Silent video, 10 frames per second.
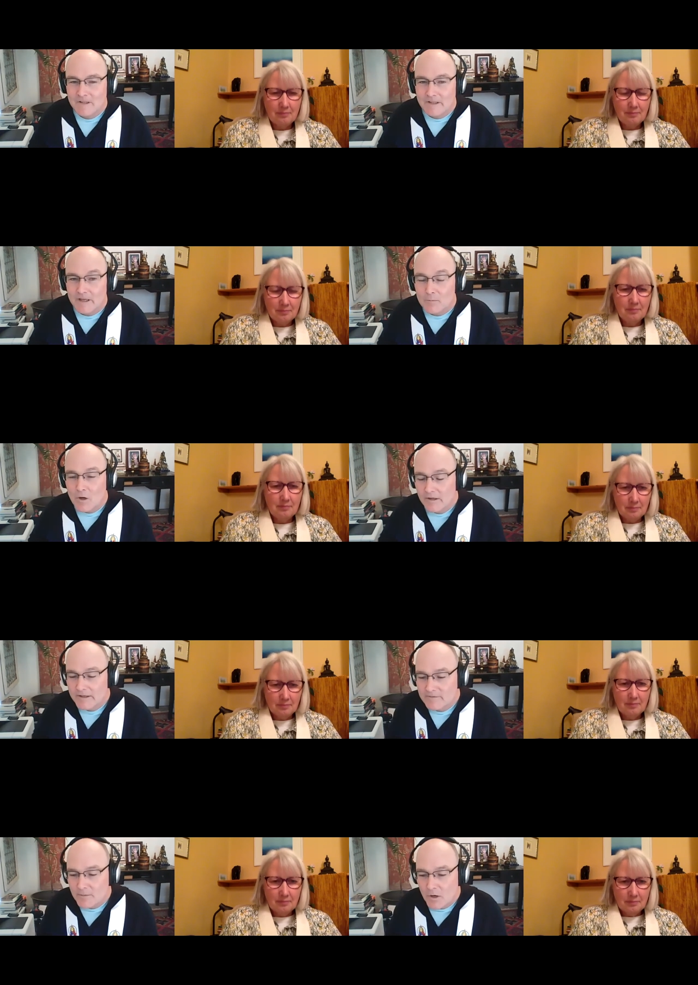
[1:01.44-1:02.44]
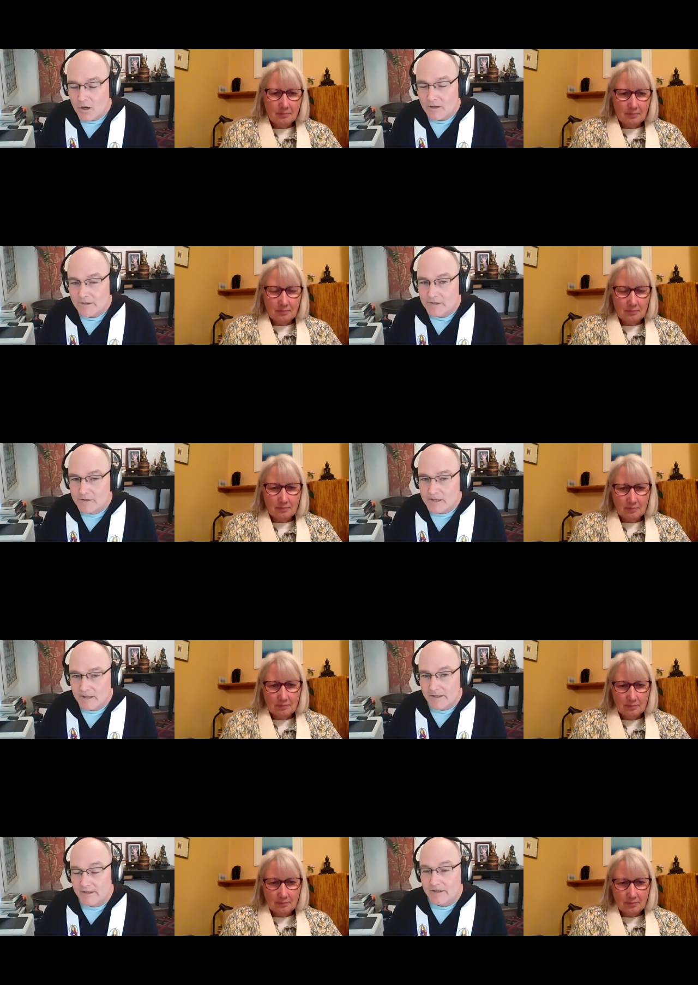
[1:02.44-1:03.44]
Speaker 1: Yeah, I'm calling from Auckland, New
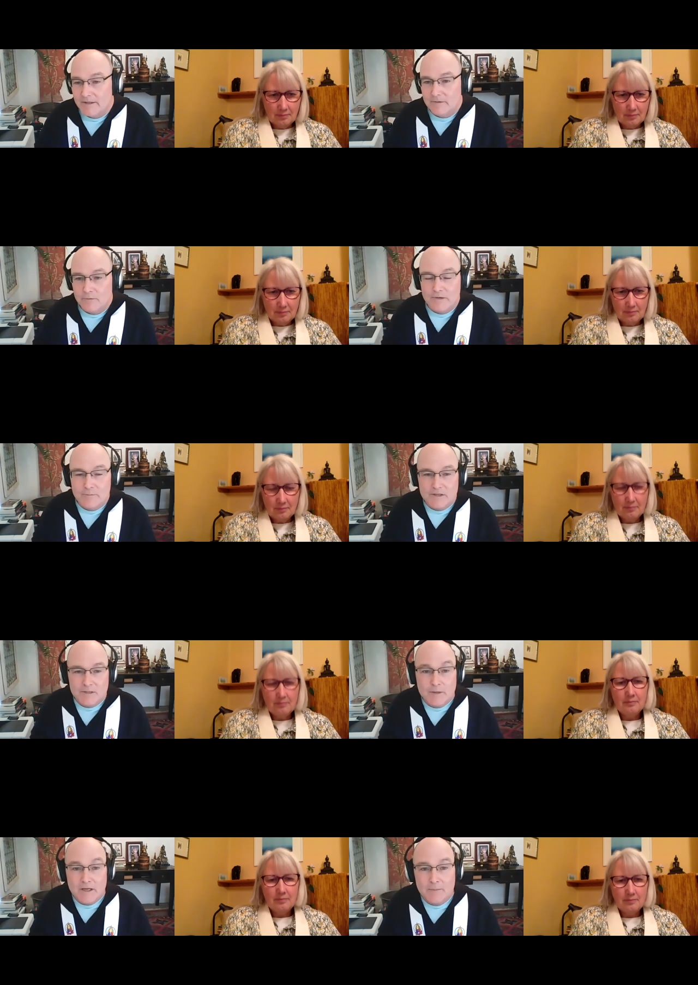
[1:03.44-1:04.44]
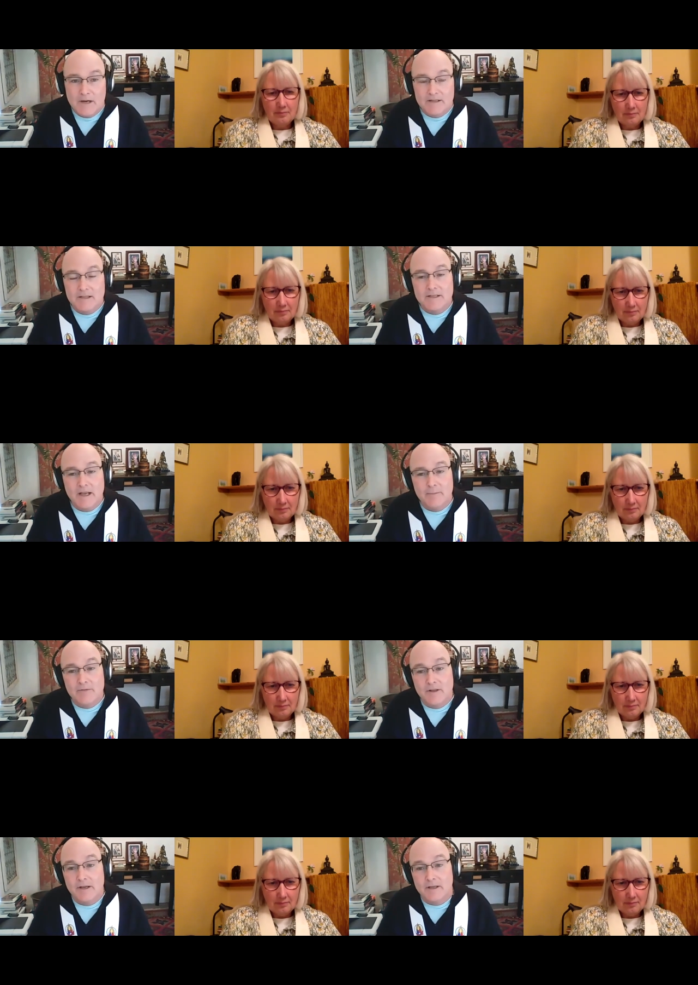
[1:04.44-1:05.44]
Zealand, and we've been speaking about the same
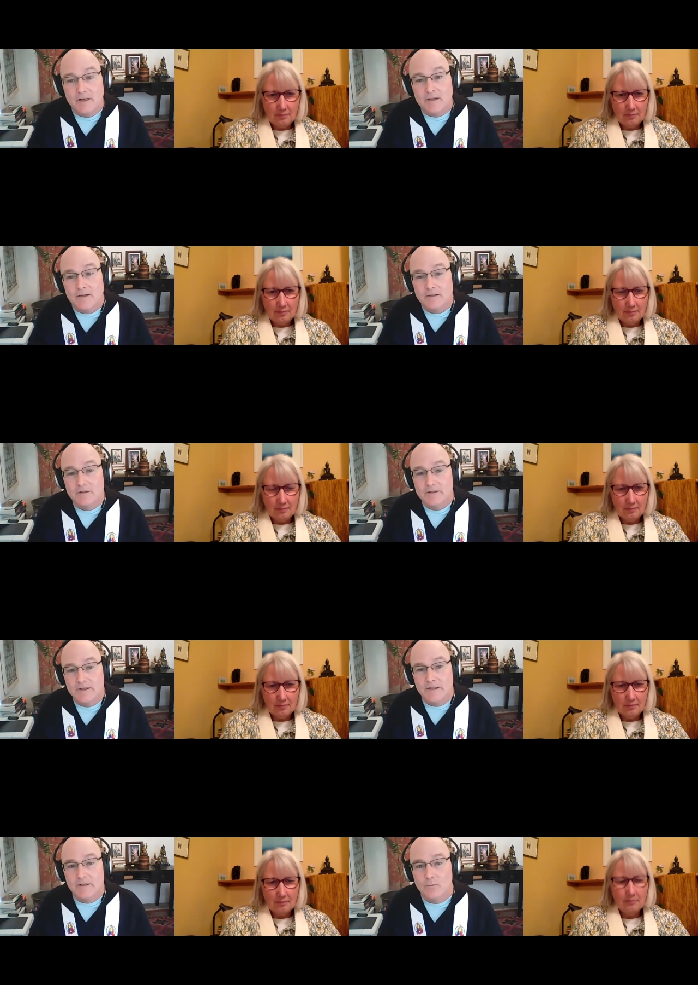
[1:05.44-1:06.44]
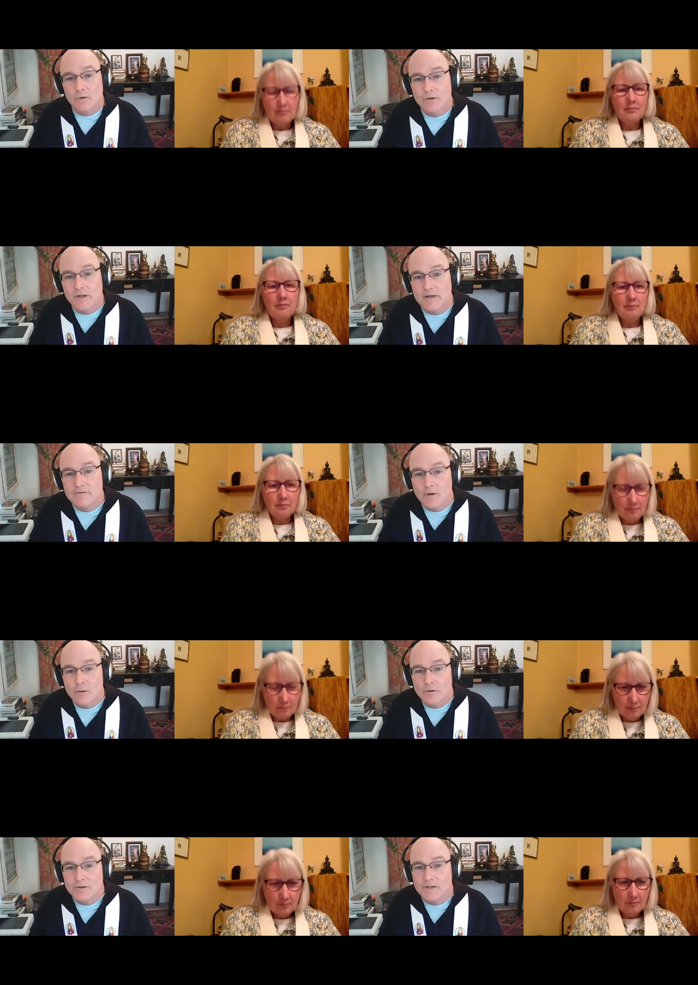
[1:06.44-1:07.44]
thing here, that we're looking
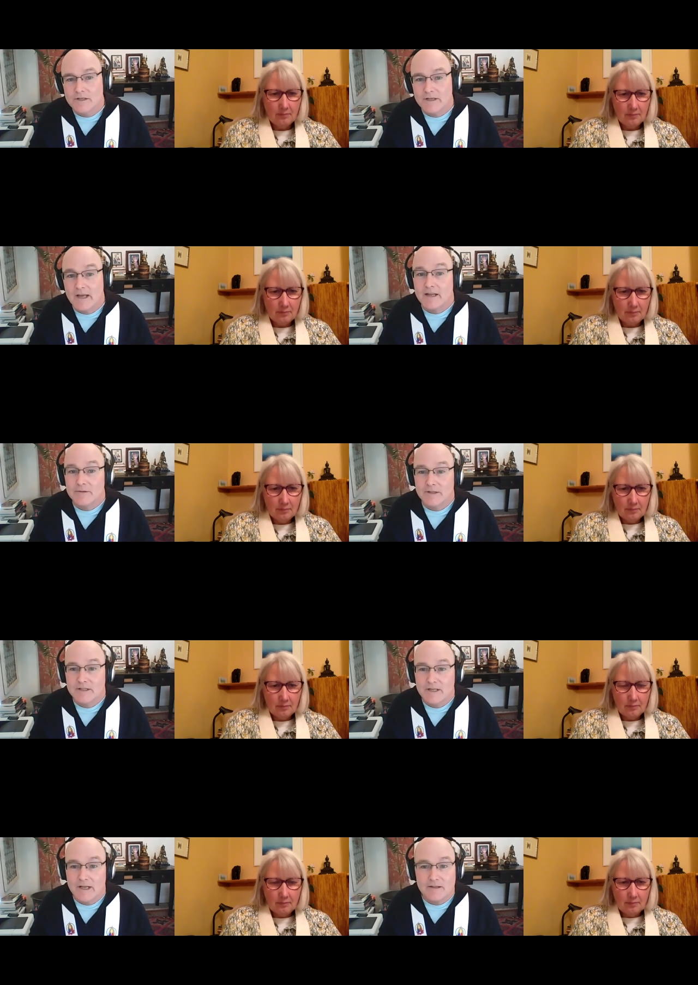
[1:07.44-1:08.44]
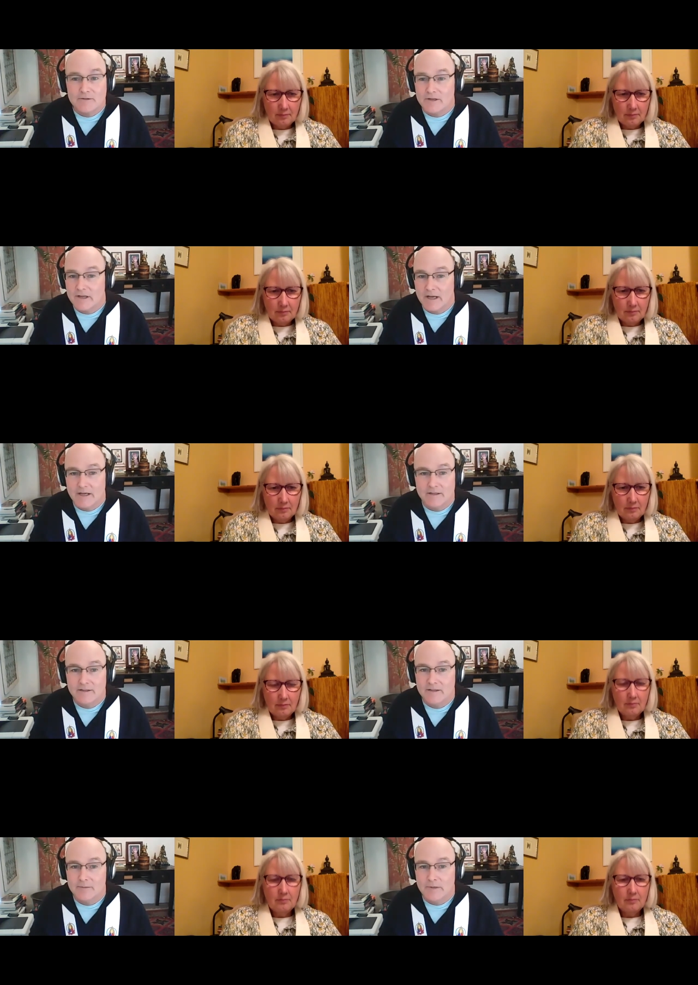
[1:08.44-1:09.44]
forward to gathering together again
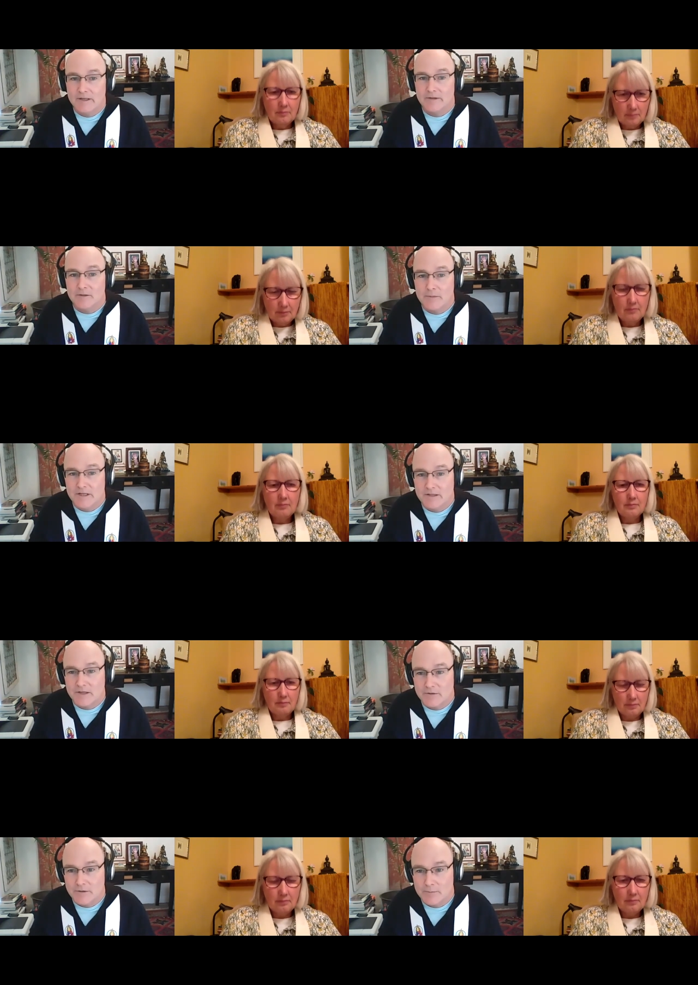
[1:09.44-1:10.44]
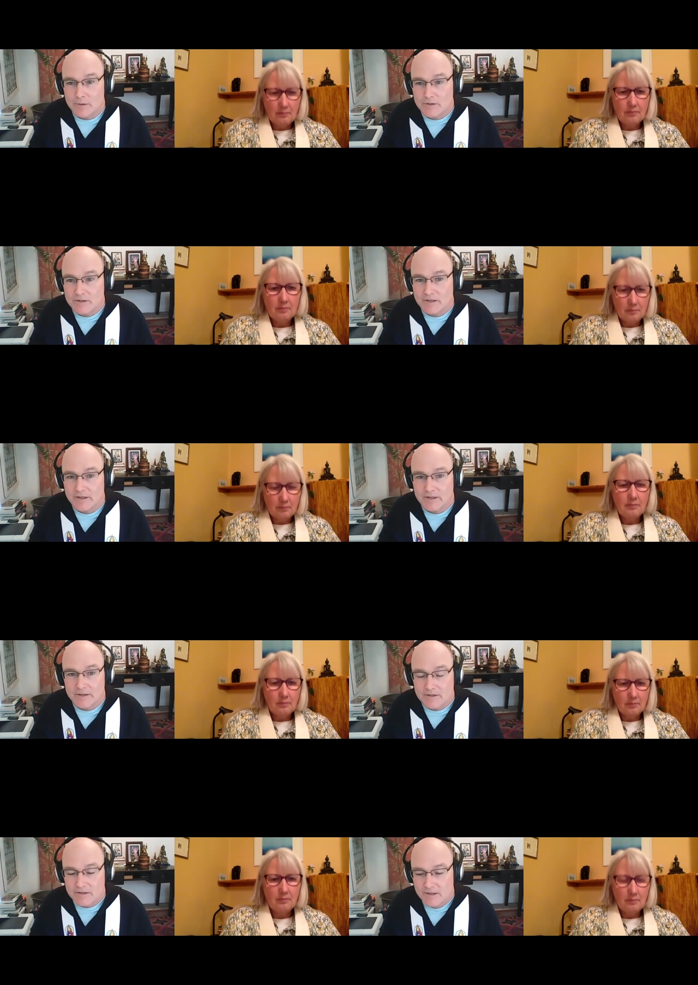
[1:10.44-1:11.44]
and being able to meet each other in person. And
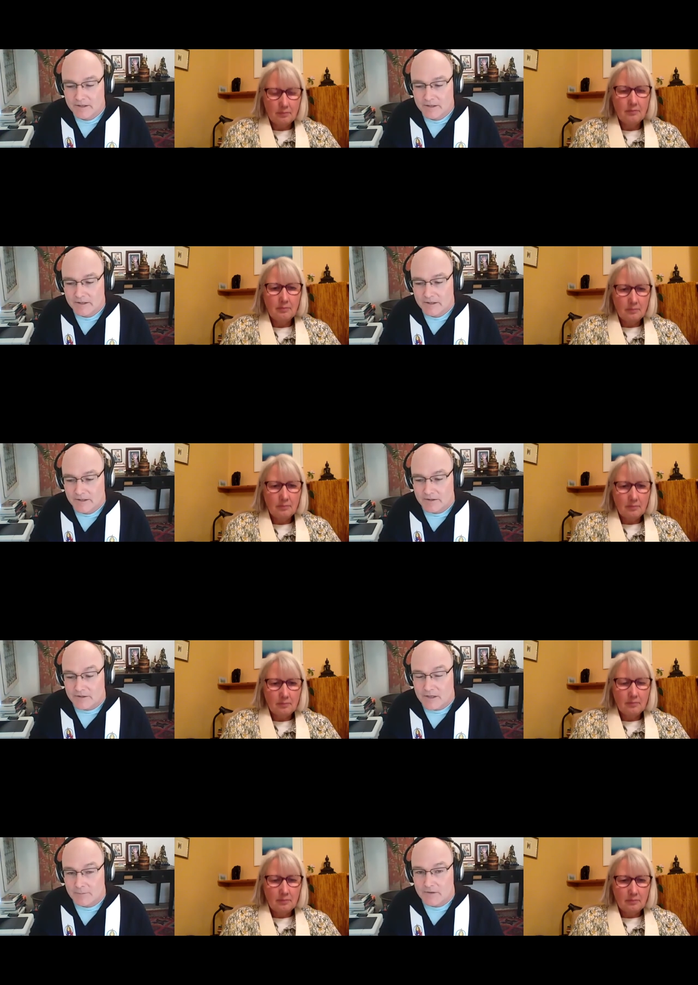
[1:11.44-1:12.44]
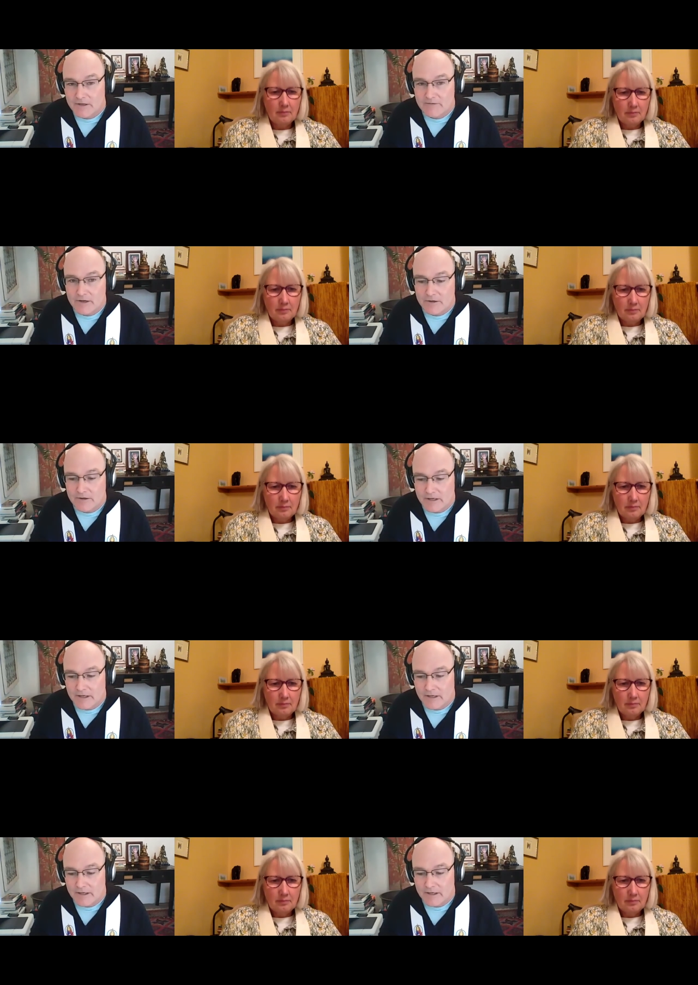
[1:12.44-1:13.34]
there's something very